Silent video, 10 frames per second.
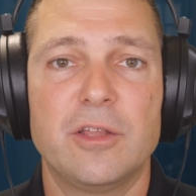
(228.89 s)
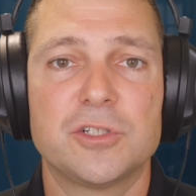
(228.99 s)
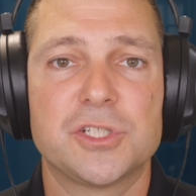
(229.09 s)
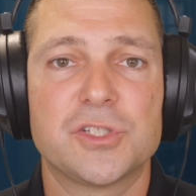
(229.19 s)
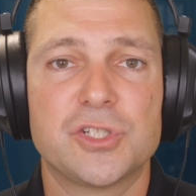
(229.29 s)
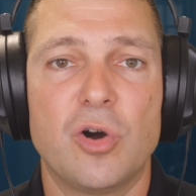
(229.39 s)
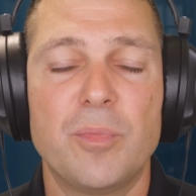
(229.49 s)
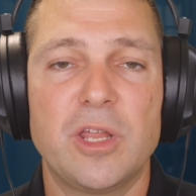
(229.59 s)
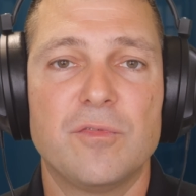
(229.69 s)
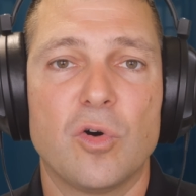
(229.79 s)
there's just so
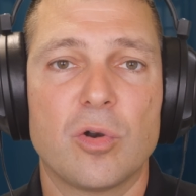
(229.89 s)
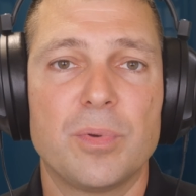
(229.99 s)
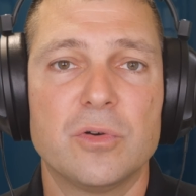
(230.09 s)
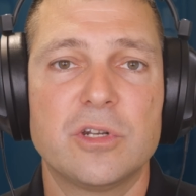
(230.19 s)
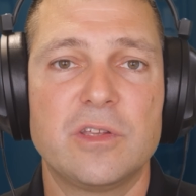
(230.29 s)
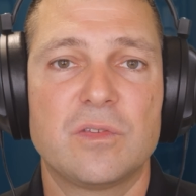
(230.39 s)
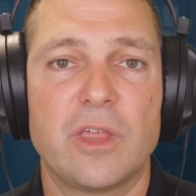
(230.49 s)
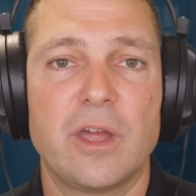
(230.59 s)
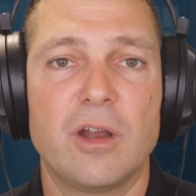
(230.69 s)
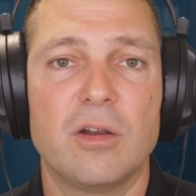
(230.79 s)
many vulnerabilities
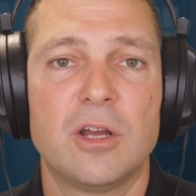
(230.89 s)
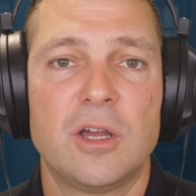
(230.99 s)
there.